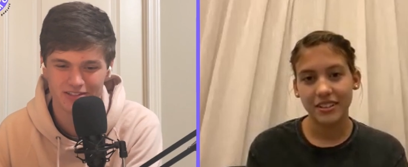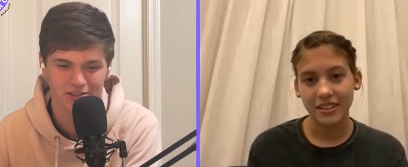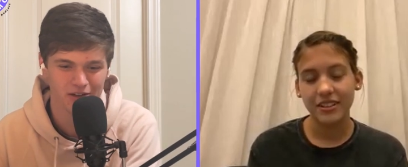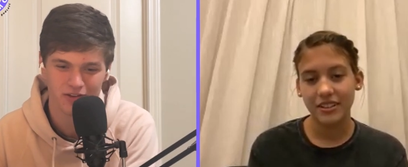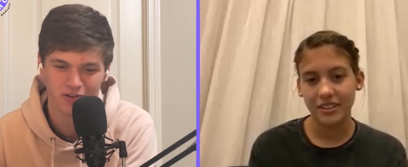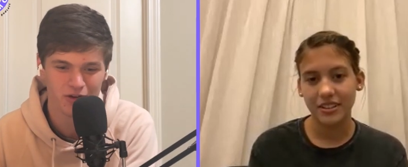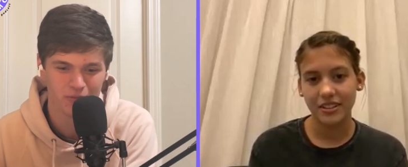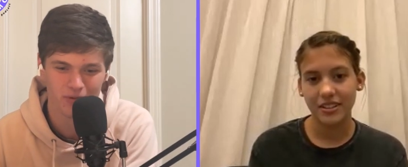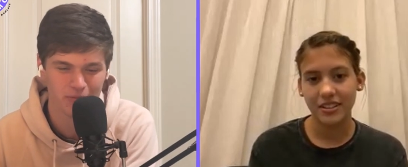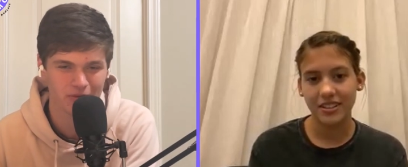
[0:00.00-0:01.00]
Speaker 1: um, yeah, you know
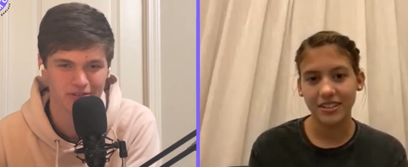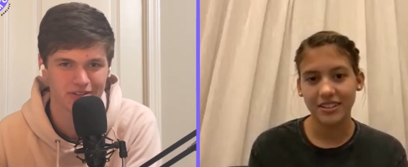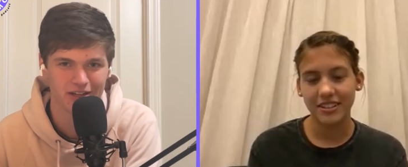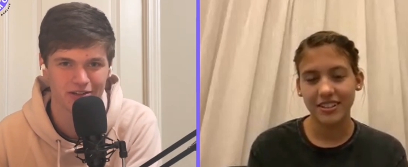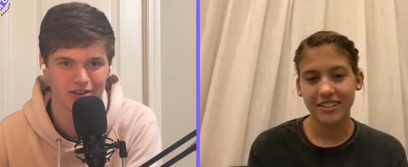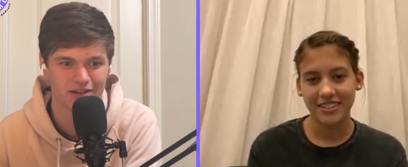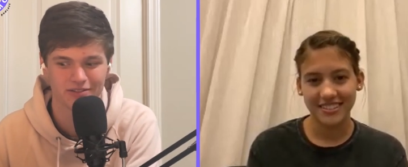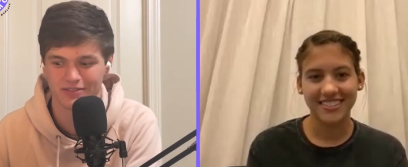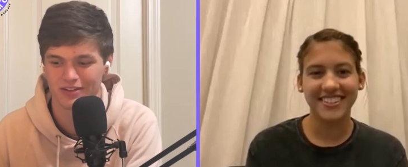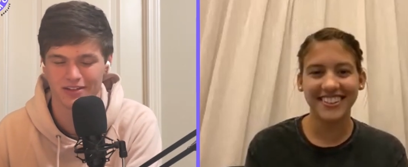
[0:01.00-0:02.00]
way more than I
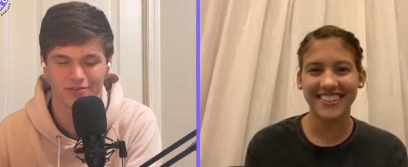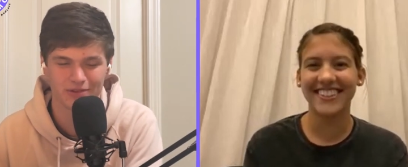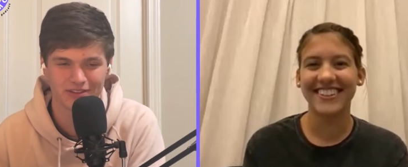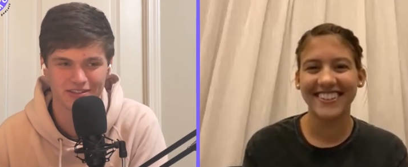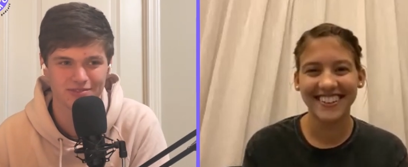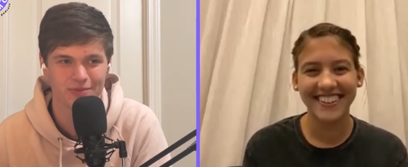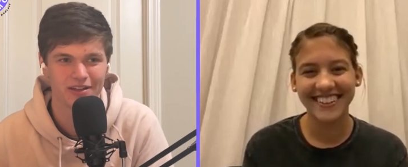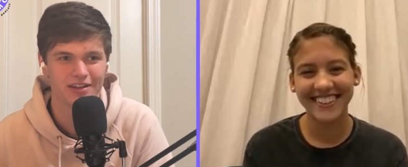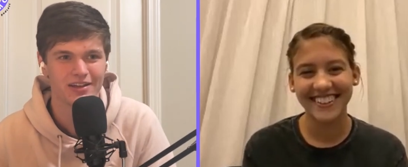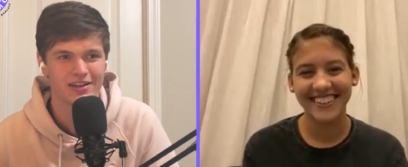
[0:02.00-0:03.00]
do with this.
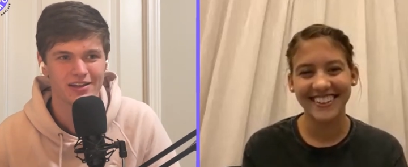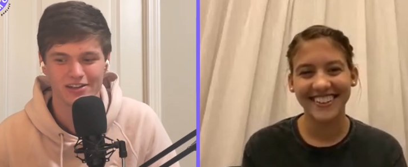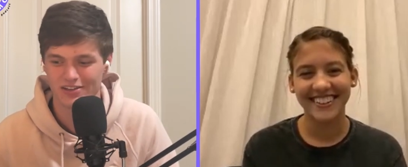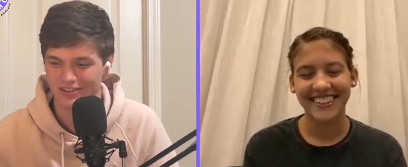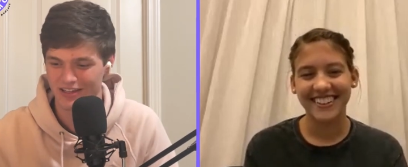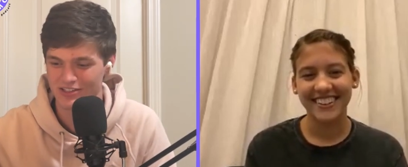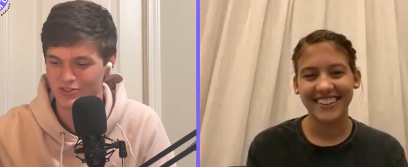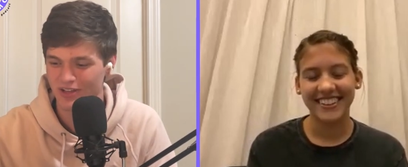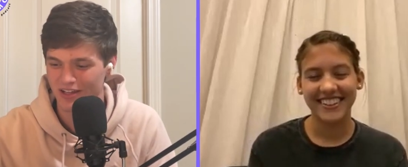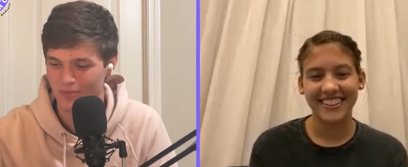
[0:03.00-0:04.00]
But like, is
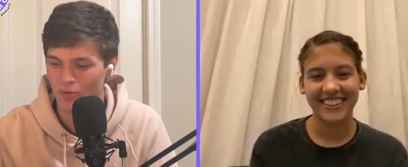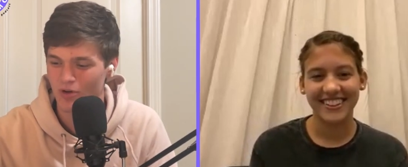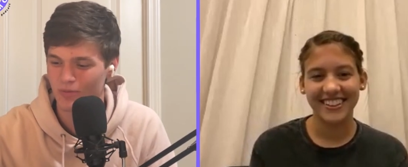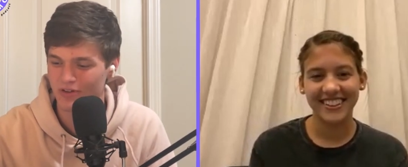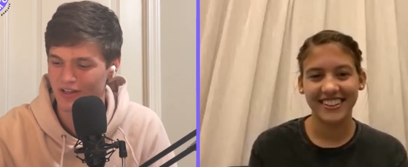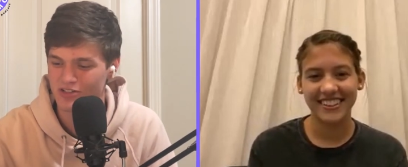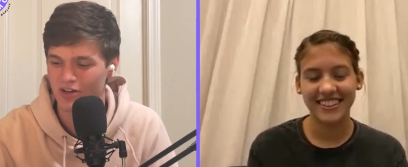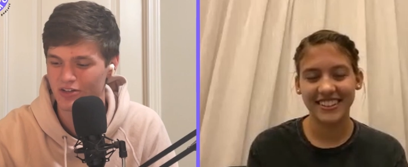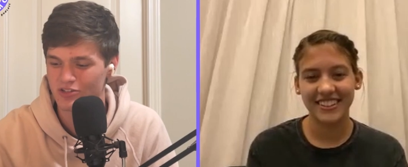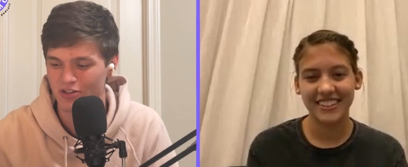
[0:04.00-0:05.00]
there like a point where you're like
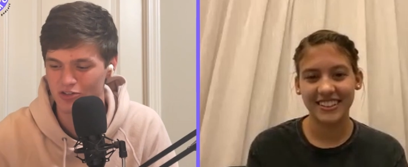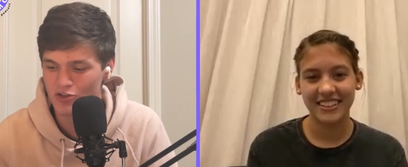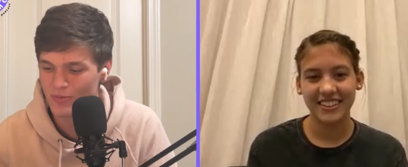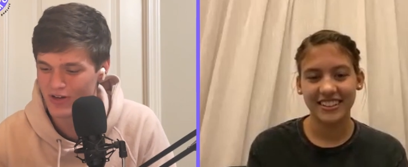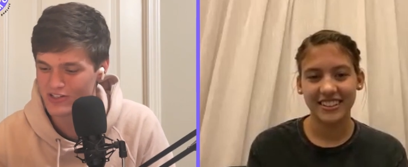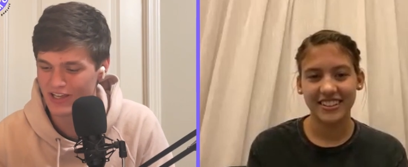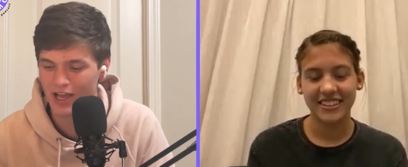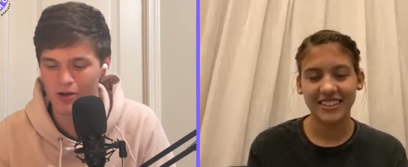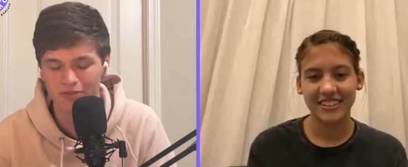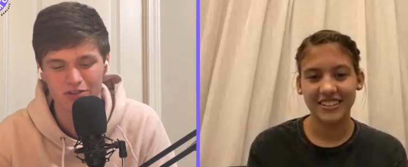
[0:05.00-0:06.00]
talking to each other too much? Like,
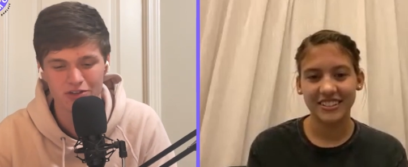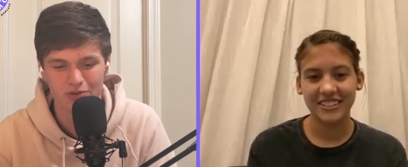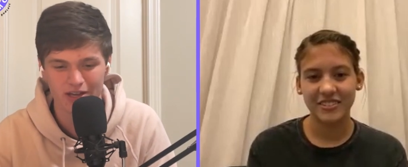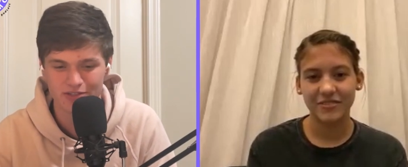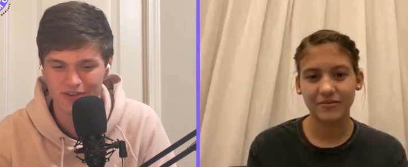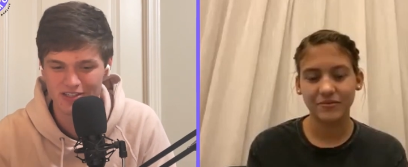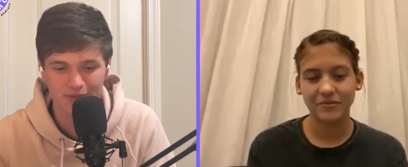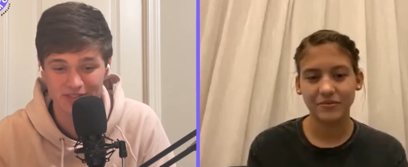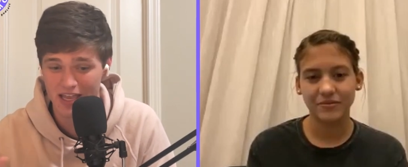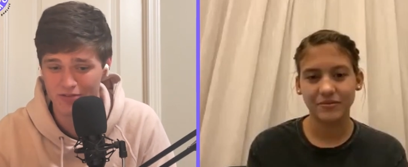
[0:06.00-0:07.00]
how often do you guys
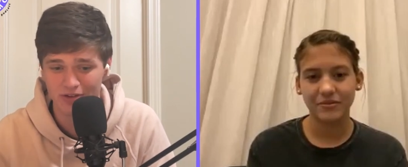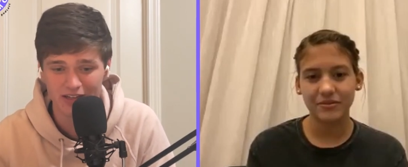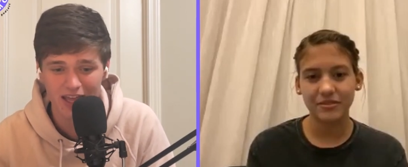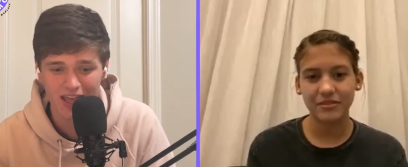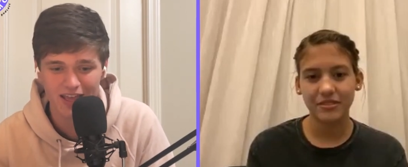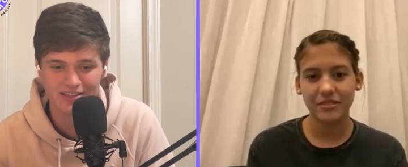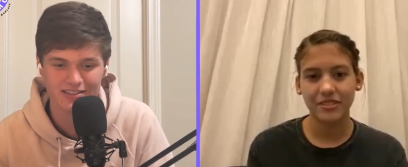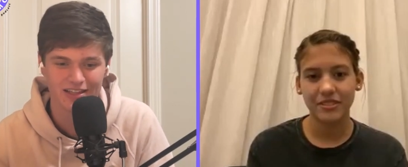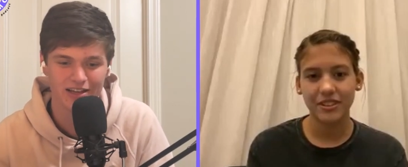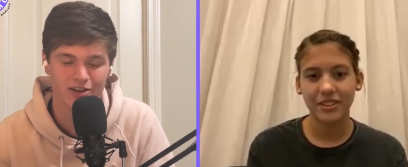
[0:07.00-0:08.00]
Facetime? Is it every day?
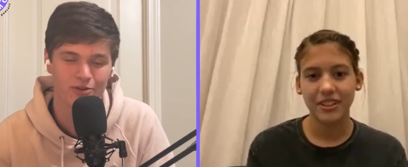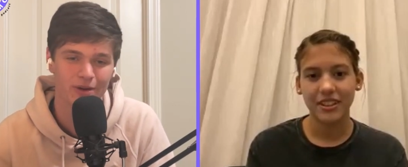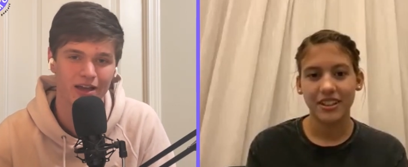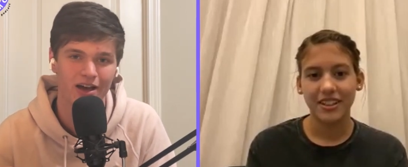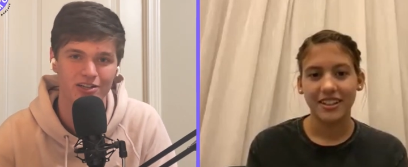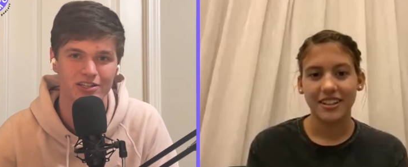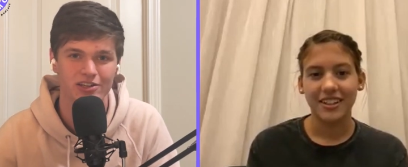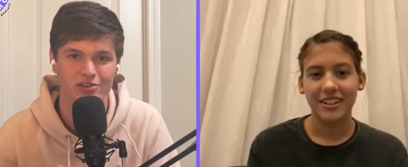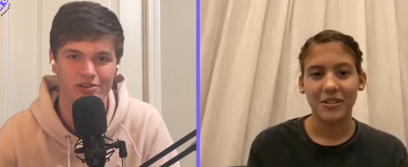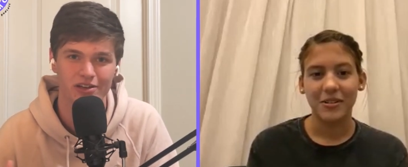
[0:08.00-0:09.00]
Is it like, oh my gosh,
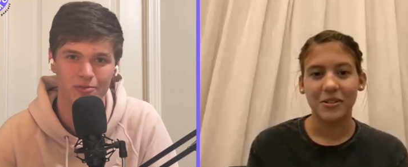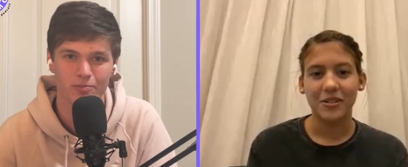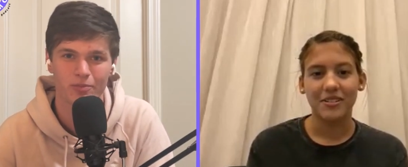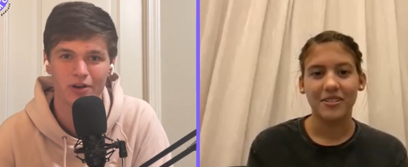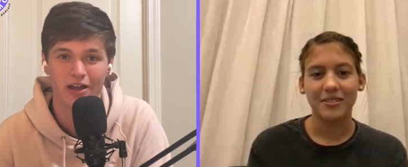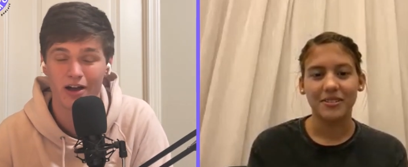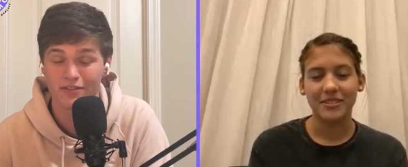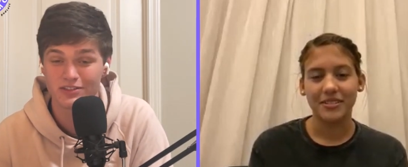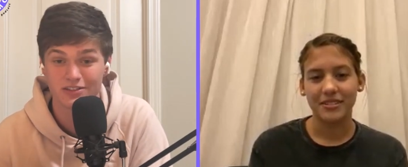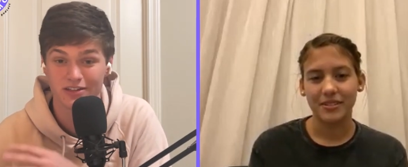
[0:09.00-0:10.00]
like do you get burned out?
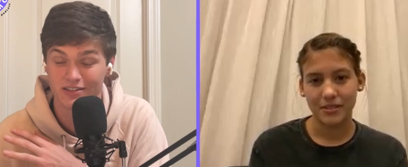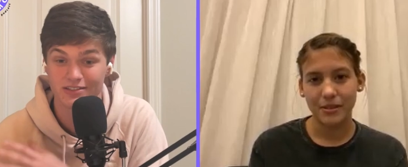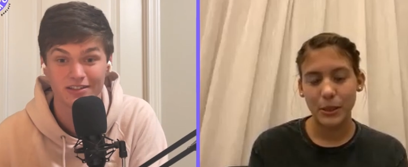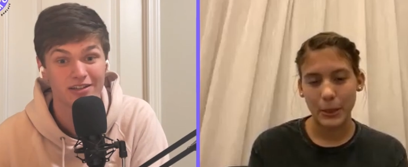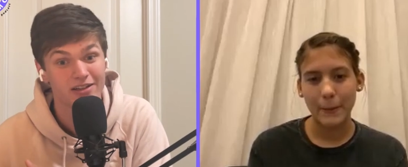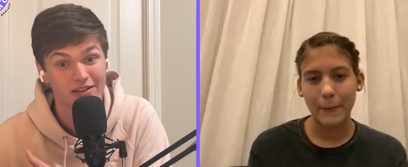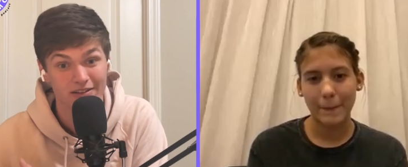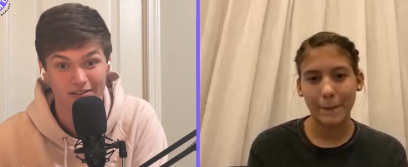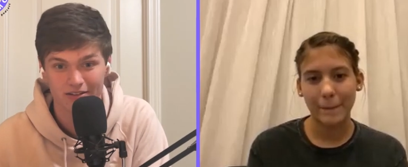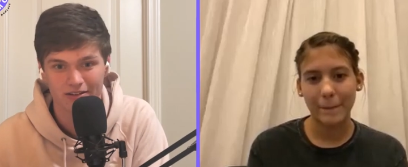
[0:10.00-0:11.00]
Obviously, you guys
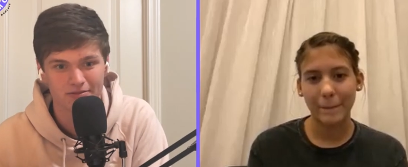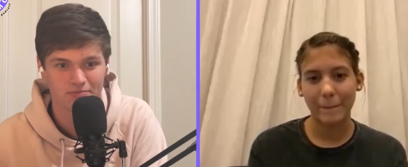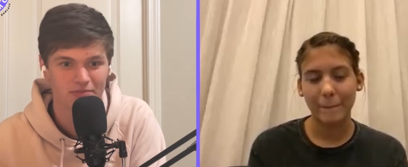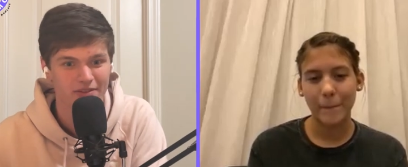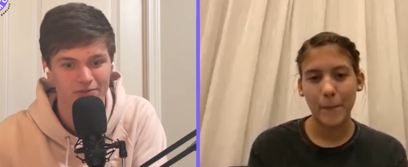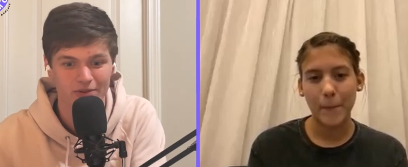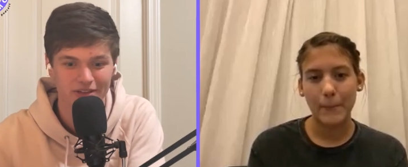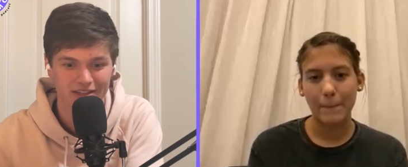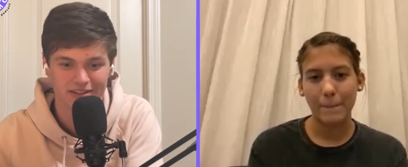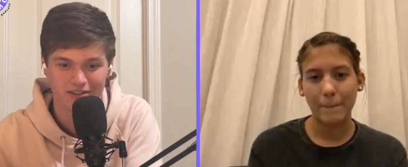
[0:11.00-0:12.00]

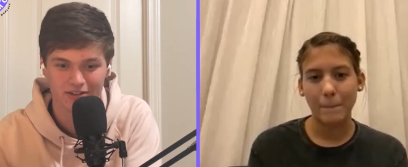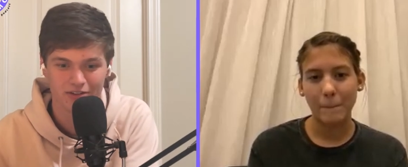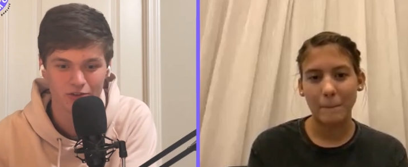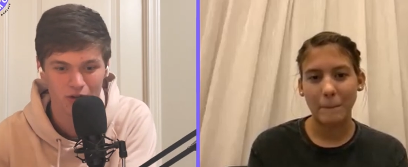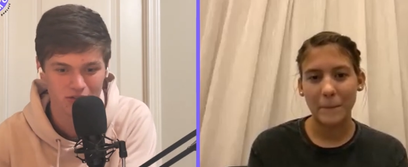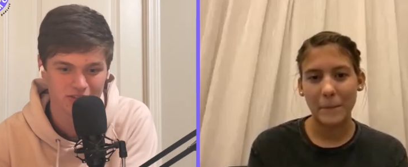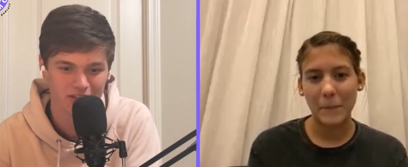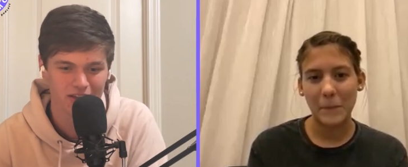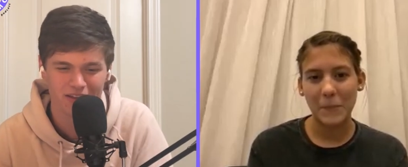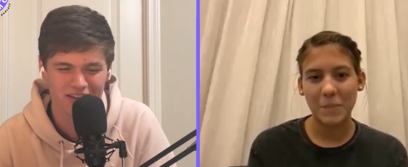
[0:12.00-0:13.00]
really are close.
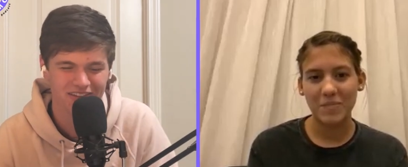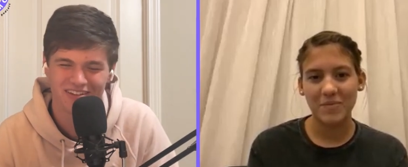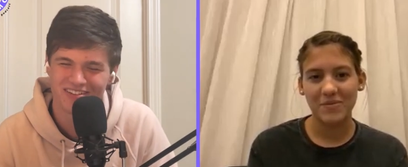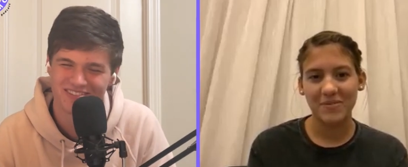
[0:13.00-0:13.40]
I think.